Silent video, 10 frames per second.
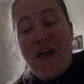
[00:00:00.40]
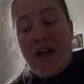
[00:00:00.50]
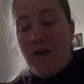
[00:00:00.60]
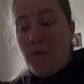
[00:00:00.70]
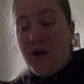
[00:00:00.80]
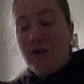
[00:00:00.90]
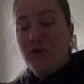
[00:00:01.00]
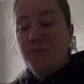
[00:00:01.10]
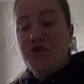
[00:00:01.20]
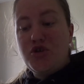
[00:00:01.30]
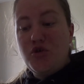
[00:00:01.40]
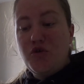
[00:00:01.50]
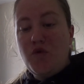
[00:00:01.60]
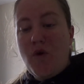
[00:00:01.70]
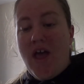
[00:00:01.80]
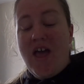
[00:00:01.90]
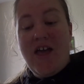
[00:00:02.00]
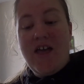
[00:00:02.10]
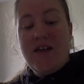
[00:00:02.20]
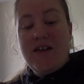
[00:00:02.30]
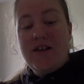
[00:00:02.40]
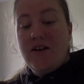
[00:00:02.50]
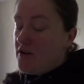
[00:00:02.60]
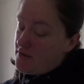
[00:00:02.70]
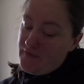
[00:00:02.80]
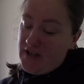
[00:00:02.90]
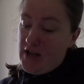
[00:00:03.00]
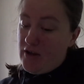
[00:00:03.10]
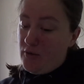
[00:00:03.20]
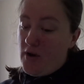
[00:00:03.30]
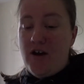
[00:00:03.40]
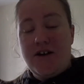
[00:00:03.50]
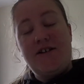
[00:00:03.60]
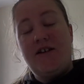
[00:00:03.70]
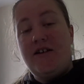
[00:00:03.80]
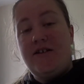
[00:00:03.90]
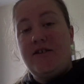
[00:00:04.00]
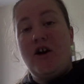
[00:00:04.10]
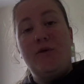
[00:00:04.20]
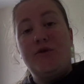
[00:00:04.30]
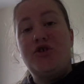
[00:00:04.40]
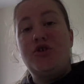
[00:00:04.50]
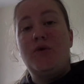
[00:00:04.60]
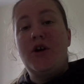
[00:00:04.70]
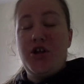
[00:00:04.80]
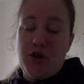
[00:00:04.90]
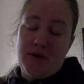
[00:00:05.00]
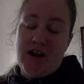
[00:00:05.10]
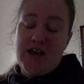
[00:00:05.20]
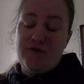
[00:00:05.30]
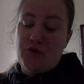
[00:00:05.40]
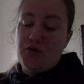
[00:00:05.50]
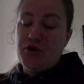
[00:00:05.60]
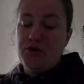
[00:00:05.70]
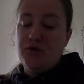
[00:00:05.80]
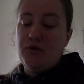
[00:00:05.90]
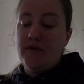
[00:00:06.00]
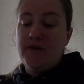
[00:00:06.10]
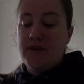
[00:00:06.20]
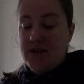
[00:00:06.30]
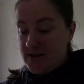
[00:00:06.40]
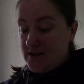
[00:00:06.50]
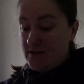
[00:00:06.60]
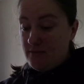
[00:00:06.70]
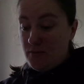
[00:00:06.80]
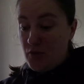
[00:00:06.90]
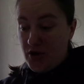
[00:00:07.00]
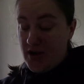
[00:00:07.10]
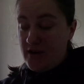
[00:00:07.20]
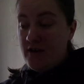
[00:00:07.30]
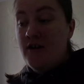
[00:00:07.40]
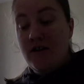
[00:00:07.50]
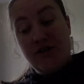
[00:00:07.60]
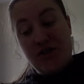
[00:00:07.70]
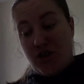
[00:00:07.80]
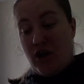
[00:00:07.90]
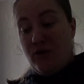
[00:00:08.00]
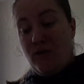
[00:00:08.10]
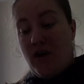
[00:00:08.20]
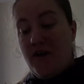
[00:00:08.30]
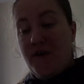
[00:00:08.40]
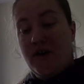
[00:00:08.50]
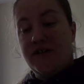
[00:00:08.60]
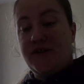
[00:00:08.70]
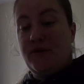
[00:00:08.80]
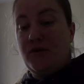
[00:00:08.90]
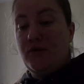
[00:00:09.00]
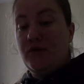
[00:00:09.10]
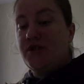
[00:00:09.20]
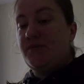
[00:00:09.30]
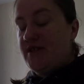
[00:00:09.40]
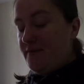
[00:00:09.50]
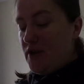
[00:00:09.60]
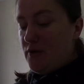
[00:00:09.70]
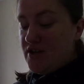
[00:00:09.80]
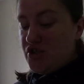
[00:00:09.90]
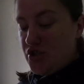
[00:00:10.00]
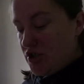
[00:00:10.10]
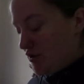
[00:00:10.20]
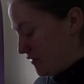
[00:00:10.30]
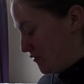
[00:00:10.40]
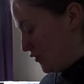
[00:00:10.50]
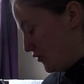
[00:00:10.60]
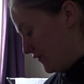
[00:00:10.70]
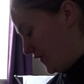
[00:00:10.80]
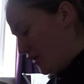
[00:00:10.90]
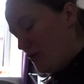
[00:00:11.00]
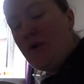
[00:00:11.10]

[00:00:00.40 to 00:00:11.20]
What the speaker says: and welcome to another video. I decided I would do a Q&A for you this morning. So I've asked for specific questions from all of you